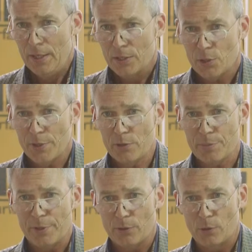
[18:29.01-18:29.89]
So we use
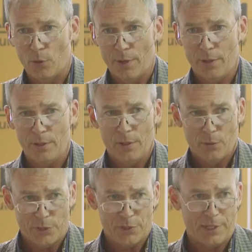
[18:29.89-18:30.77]
mineral oil,
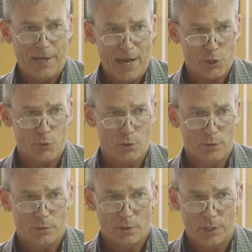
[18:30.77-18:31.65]
which is a natural,
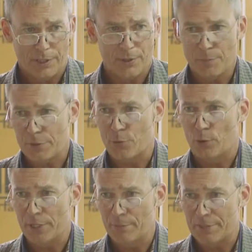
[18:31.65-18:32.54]
clear
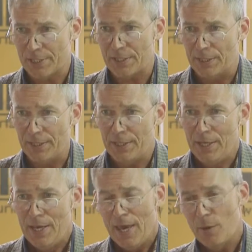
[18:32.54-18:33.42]
petroleum distillate.
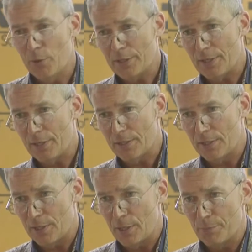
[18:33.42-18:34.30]
And what it does
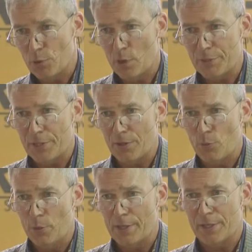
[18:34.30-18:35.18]
is it absorbs into the
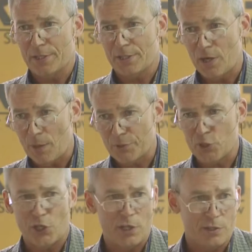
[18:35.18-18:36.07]
wood and it stops
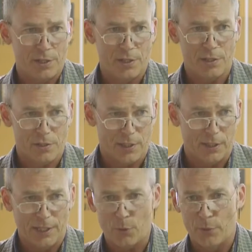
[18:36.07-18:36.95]
cheeses and
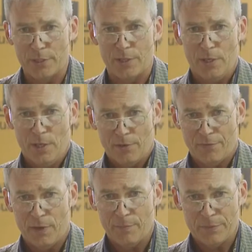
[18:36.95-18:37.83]
liquids
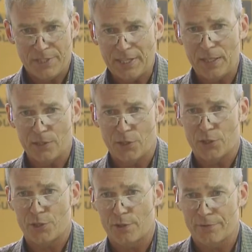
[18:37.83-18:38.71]
from sticking to the
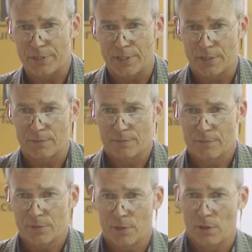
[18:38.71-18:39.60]
surfaces.
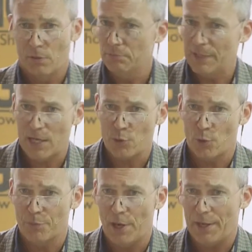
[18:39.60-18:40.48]
So natural
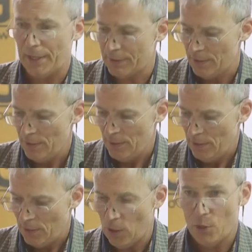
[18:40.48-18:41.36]
product
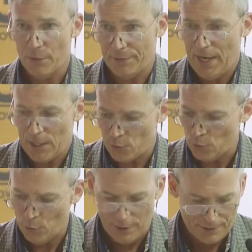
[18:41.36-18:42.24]
along with
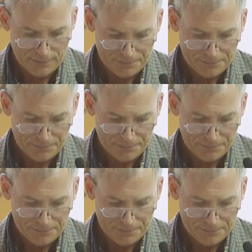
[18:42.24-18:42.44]
natural wood.